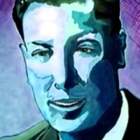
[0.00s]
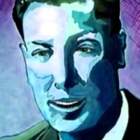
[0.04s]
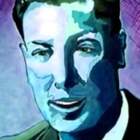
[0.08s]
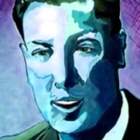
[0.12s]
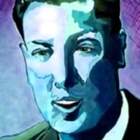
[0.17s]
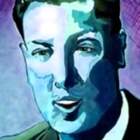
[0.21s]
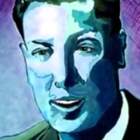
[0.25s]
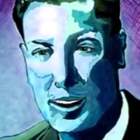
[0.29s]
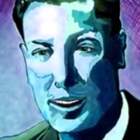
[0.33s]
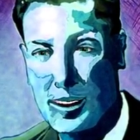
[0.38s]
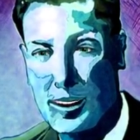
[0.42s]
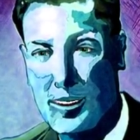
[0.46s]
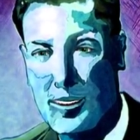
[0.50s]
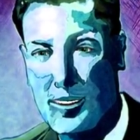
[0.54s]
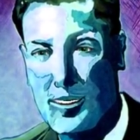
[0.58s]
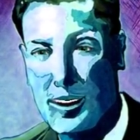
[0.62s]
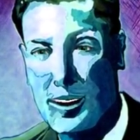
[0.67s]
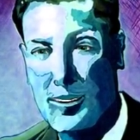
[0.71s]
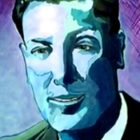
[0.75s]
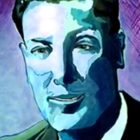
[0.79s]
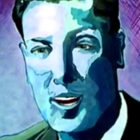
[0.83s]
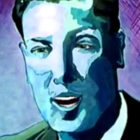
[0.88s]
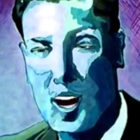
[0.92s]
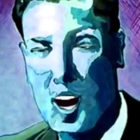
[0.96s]
If you're at the
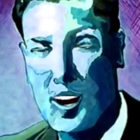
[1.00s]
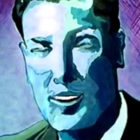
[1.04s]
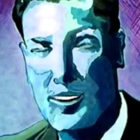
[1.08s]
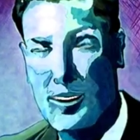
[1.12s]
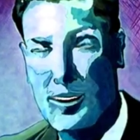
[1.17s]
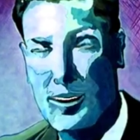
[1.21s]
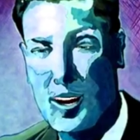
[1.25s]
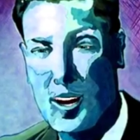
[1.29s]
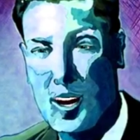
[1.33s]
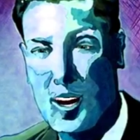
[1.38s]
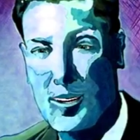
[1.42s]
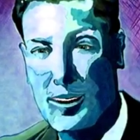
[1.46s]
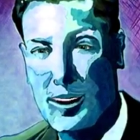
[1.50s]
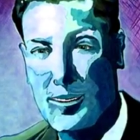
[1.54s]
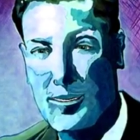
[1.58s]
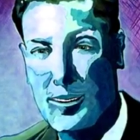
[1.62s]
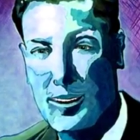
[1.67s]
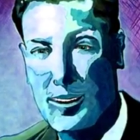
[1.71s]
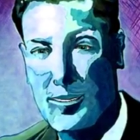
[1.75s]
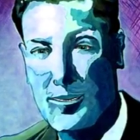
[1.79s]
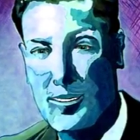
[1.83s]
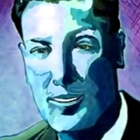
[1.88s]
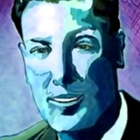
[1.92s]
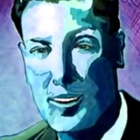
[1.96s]
crossroads as to
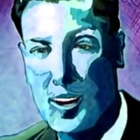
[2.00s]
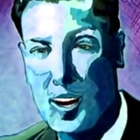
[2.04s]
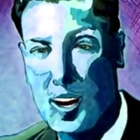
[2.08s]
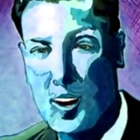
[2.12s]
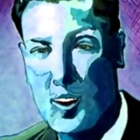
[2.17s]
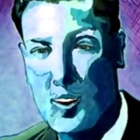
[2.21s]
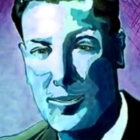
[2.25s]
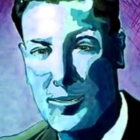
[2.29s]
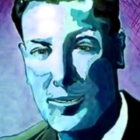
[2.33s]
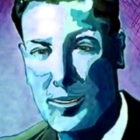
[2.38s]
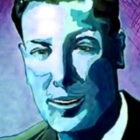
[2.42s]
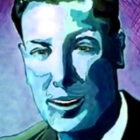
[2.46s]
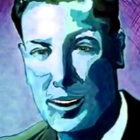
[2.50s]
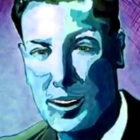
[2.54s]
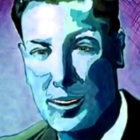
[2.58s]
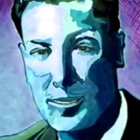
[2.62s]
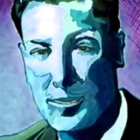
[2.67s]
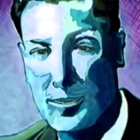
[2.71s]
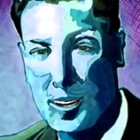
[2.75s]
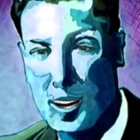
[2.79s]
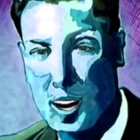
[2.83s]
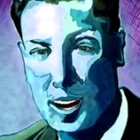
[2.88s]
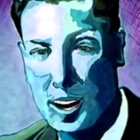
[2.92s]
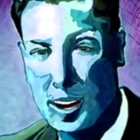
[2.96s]
what you should do,
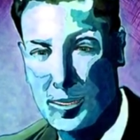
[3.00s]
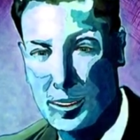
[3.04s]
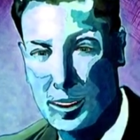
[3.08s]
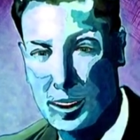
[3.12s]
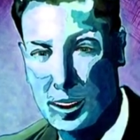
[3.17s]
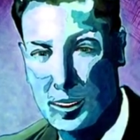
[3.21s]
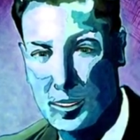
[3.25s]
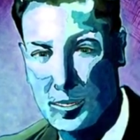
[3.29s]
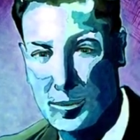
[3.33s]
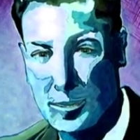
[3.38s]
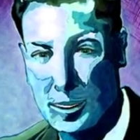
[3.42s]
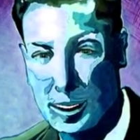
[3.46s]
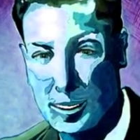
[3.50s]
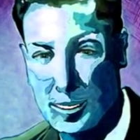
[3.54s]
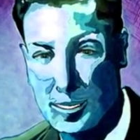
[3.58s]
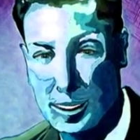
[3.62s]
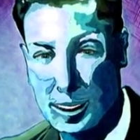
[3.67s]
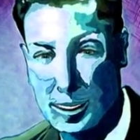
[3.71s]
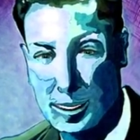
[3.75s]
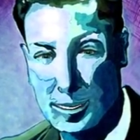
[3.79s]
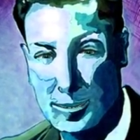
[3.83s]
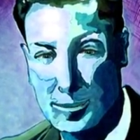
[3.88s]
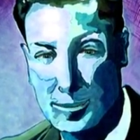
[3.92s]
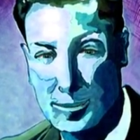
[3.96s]
this one wants to be
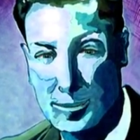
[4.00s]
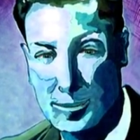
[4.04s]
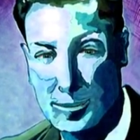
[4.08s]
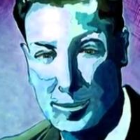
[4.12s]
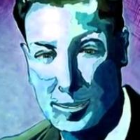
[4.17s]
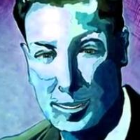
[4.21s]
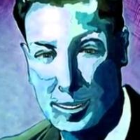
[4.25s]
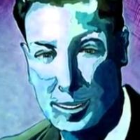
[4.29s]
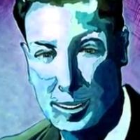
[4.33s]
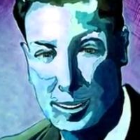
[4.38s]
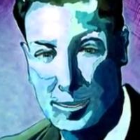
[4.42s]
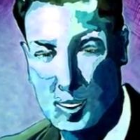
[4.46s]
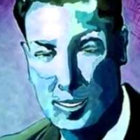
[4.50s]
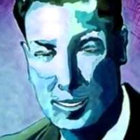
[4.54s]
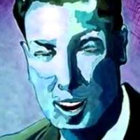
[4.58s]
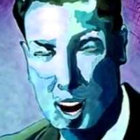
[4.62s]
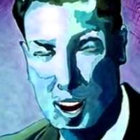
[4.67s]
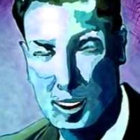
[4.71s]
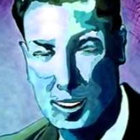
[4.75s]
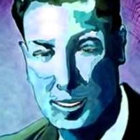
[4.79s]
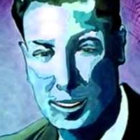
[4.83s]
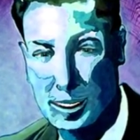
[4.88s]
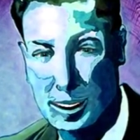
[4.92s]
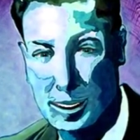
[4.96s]
fed. He can
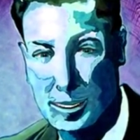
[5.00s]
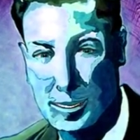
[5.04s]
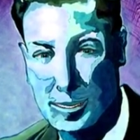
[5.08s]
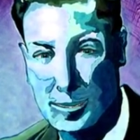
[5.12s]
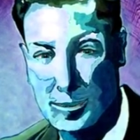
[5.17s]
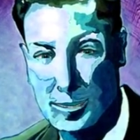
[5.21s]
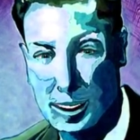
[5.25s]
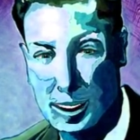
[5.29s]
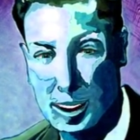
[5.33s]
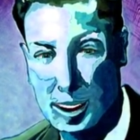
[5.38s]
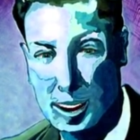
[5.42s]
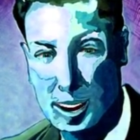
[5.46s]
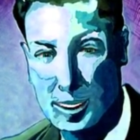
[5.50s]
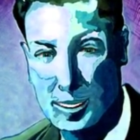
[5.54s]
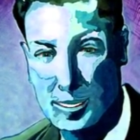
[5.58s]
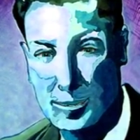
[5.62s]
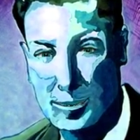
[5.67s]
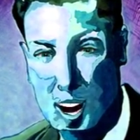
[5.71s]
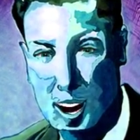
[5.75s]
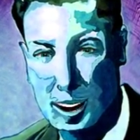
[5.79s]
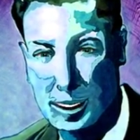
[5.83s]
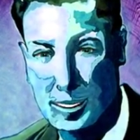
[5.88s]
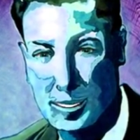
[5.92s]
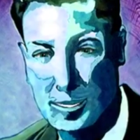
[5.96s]
only feed on
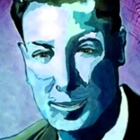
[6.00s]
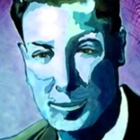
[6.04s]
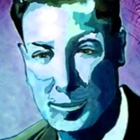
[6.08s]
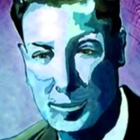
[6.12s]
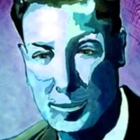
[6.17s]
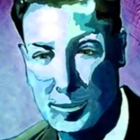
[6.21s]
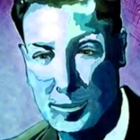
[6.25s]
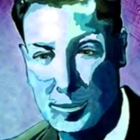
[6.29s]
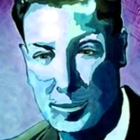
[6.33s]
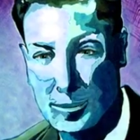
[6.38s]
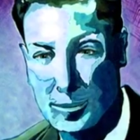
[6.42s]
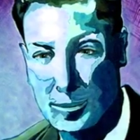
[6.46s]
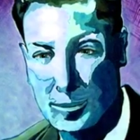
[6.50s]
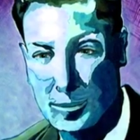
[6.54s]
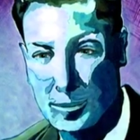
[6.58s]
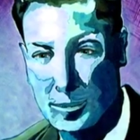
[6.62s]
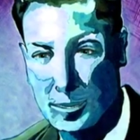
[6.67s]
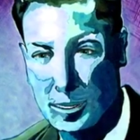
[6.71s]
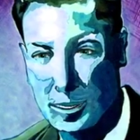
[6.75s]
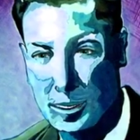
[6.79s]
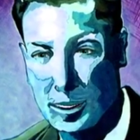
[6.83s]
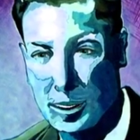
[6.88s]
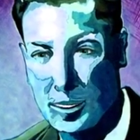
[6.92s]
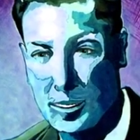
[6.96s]
violence.
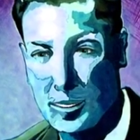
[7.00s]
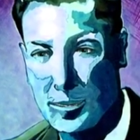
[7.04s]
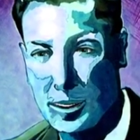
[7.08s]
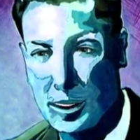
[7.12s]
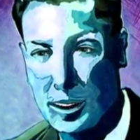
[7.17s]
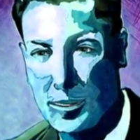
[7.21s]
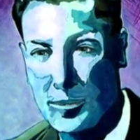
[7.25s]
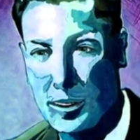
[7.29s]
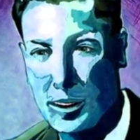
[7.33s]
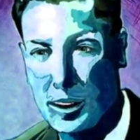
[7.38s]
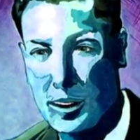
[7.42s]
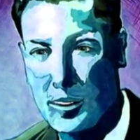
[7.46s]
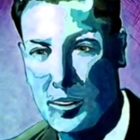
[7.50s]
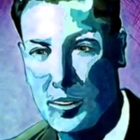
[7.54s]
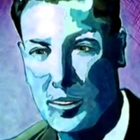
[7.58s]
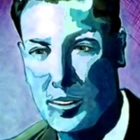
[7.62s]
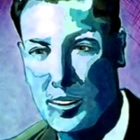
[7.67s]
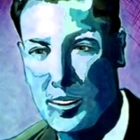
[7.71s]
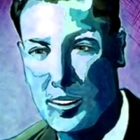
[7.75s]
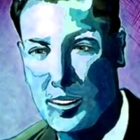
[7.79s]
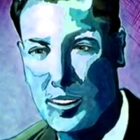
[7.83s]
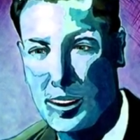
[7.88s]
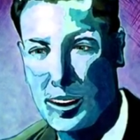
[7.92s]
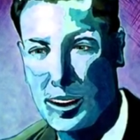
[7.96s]
And this one
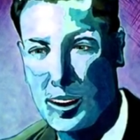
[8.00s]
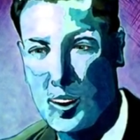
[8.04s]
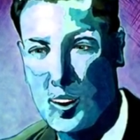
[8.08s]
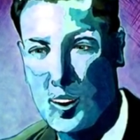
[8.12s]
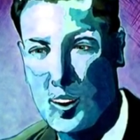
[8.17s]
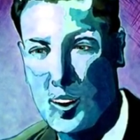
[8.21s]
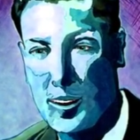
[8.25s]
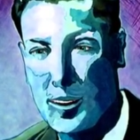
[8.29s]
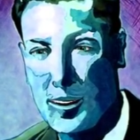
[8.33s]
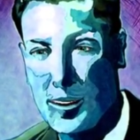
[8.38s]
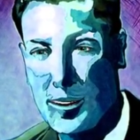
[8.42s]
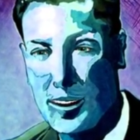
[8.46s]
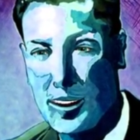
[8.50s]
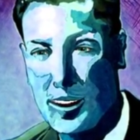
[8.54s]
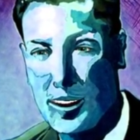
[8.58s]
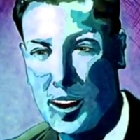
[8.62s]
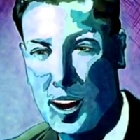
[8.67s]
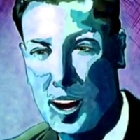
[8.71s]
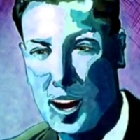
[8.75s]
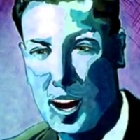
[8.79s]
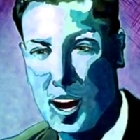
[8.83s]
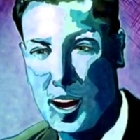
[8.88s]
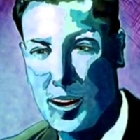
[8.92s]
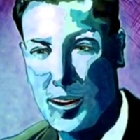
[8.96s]
can only feed
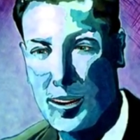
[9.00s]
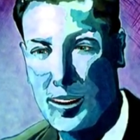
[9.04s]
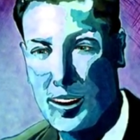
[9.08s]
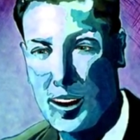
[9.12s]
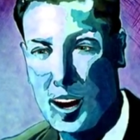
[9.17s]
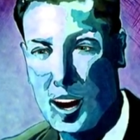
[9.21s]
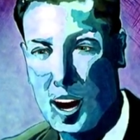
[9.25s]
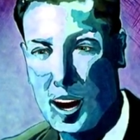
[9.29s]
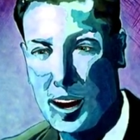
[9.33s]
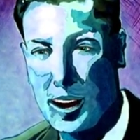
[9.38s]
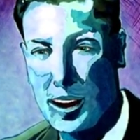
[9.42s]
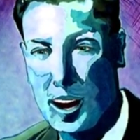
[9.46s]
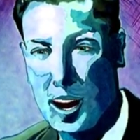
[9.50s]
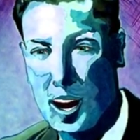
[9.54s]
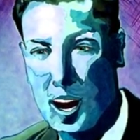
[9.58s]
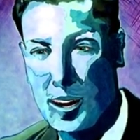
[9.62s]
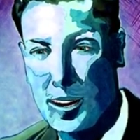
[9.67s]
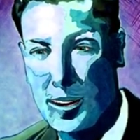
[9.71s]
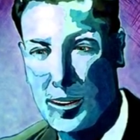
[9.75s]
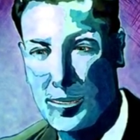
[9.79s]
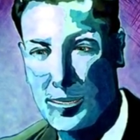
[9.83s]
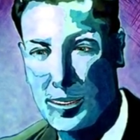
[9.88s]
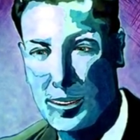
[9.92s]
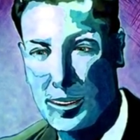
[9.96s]
on the noble, lovely
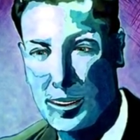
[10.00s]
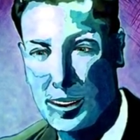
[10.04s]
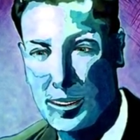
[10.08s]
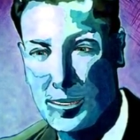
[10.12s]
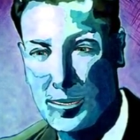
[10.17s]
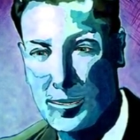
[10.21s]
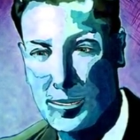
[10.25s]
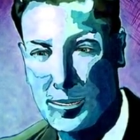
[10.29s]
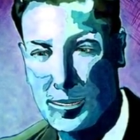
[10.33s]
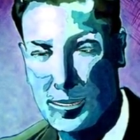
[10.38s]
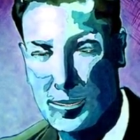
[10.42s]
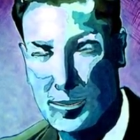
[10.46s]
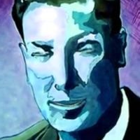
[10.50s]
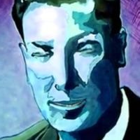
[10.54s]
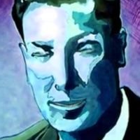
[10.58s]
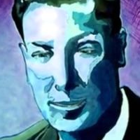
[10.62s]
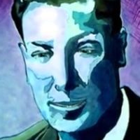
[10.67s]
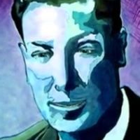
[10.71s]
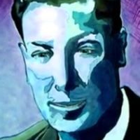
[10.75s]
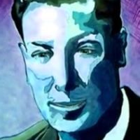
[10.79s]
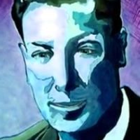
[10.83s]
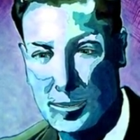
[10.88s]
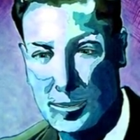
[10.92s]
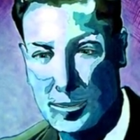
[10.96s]
thoughts of man.
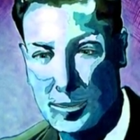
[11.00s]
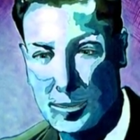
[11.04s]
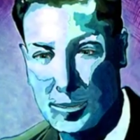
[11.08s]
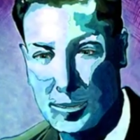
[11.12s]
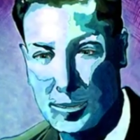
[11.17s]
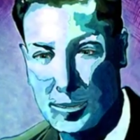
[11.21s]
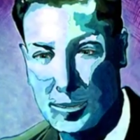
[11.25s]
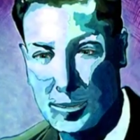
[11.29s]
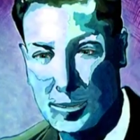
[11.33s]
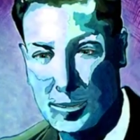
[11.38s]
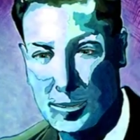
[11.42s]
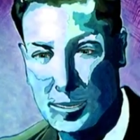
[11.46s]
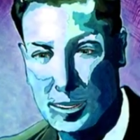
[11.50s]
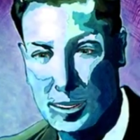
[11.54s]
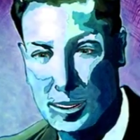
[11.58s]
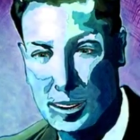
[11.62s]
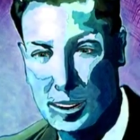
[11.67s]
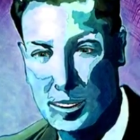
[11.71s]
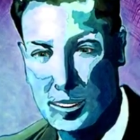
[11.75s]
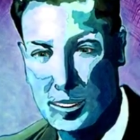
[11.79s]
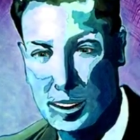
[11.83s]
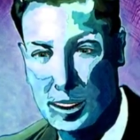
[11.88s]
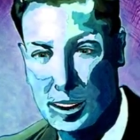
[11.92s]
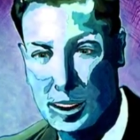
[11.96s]

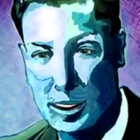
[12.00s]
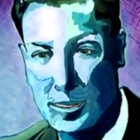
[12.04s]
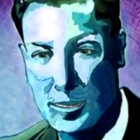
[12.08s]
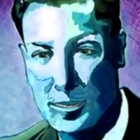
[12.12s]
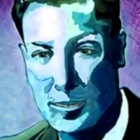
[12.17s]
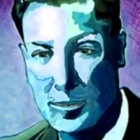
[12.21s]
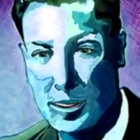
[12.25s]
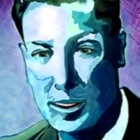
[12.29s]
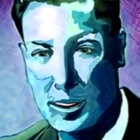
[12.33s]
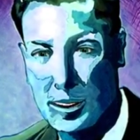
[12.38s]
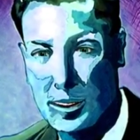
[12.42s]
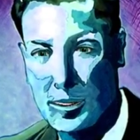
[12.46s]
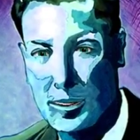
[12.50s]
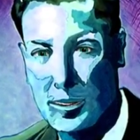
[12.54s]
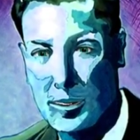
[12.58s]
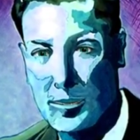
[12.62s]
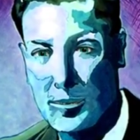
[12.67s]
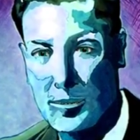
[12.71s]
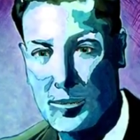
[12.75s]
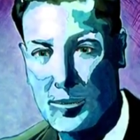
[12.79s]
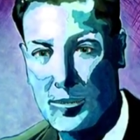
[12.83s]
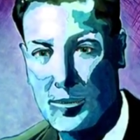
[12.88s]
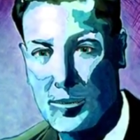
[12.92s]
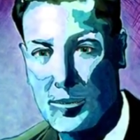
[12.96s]
And man creates them.